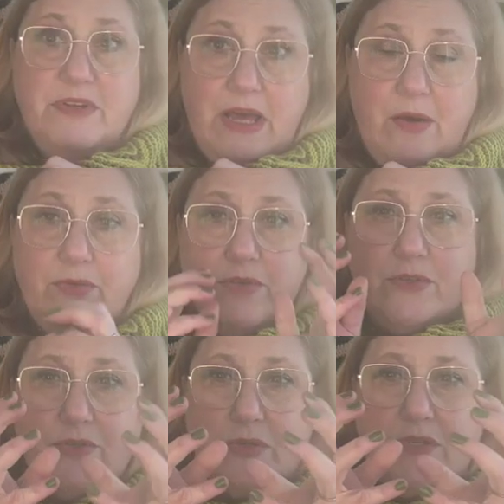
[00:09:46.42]
down,
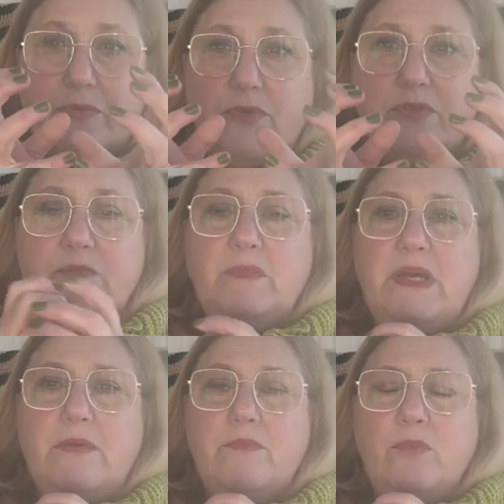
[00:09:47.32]
so it was
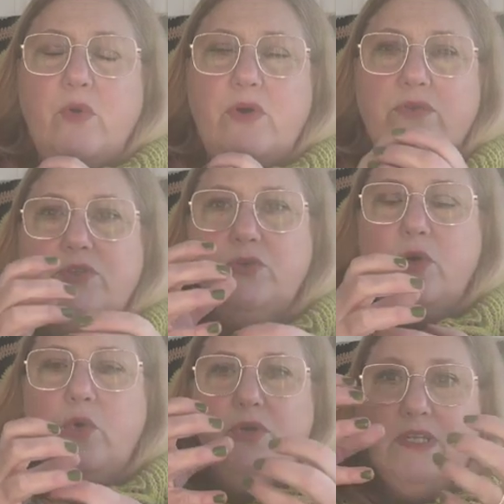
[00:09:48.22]
more to
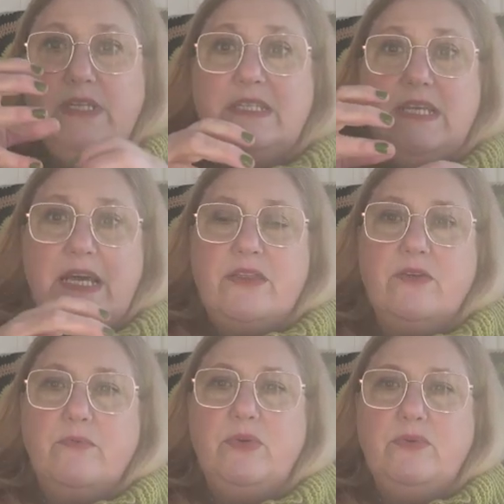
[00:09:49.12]
hold inside
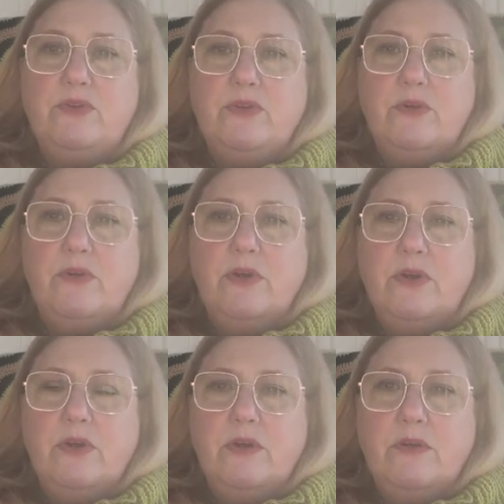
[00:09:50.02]
the boot or
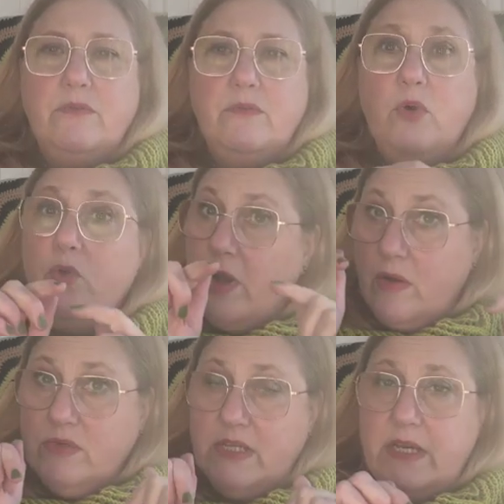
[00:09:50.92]

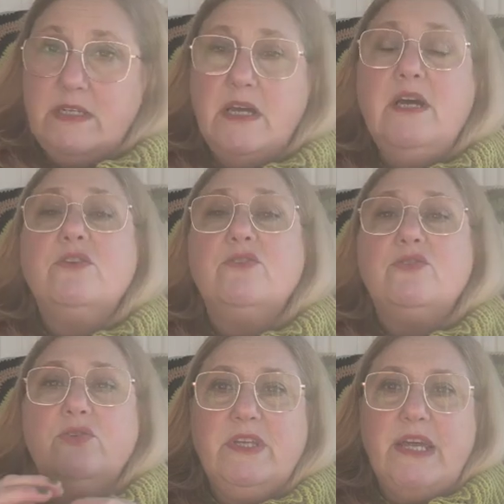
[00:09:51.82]
outside, so you
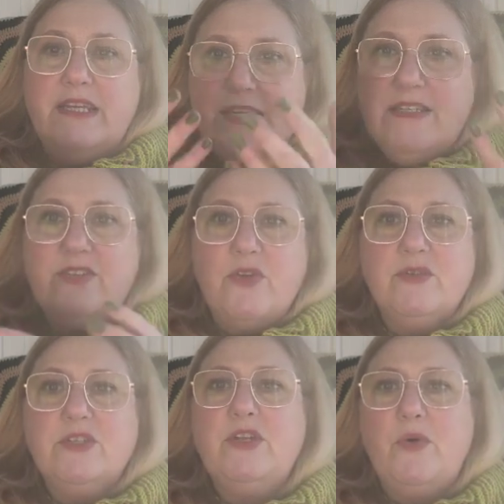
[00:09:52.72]
don't get any
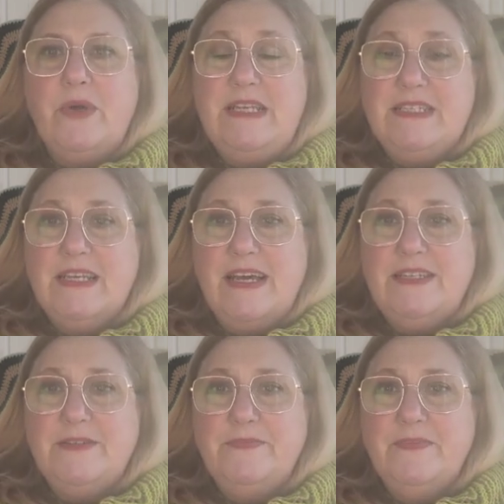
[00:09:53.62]
snow
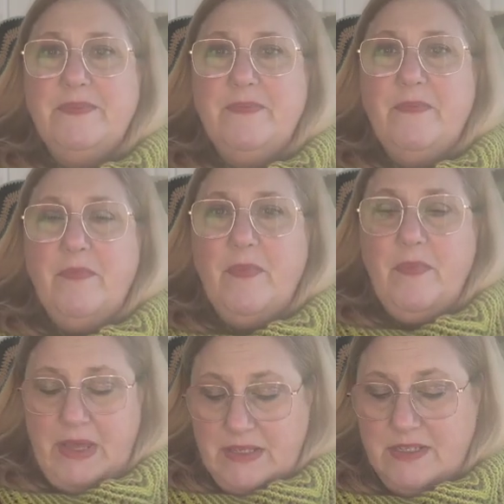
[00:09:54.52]
inside
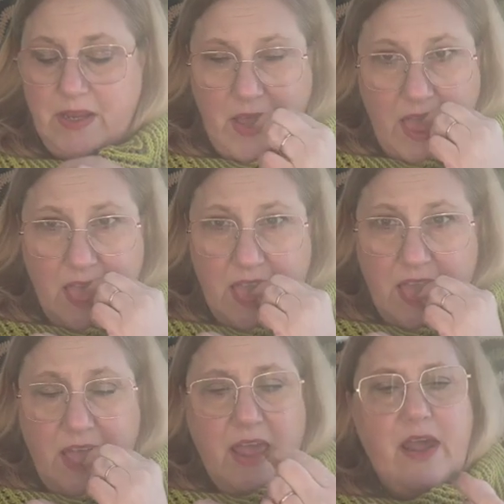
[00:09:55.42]
it.
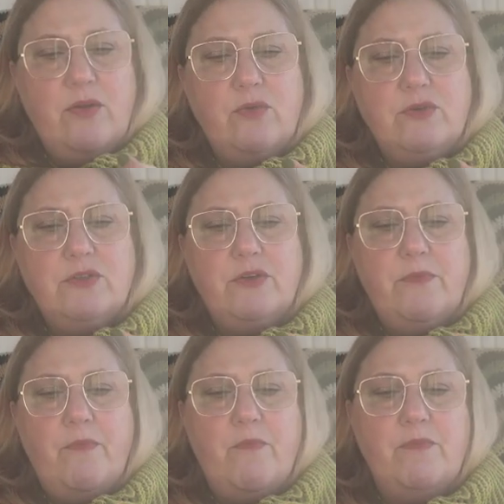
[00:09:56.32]
And also,
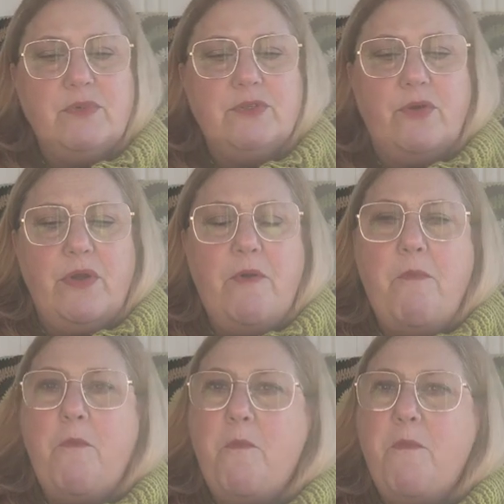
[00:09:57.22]
sorry,
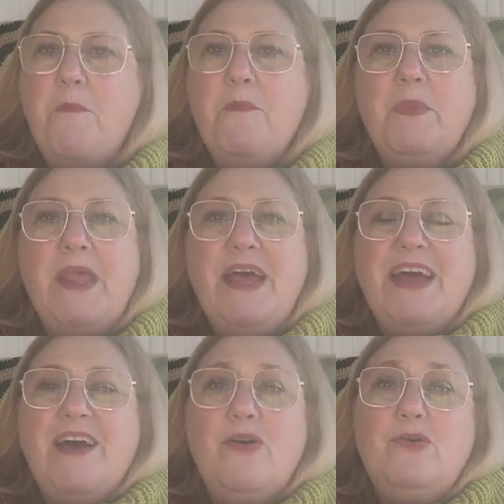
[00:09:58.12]

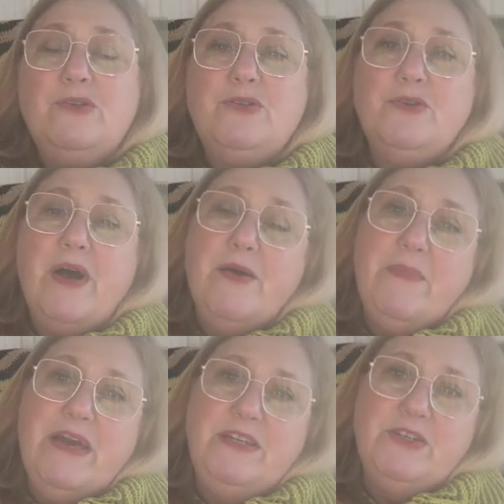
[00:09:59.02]
also I
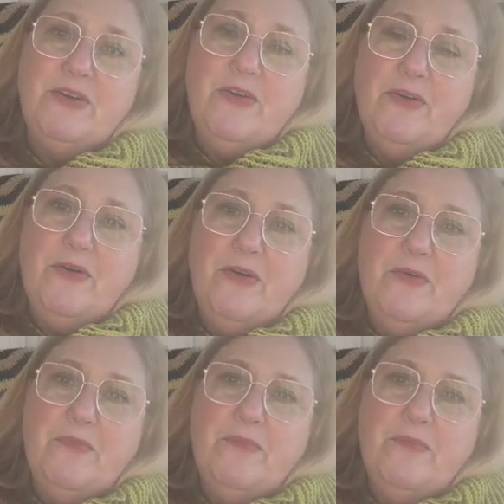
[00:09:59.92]
made her a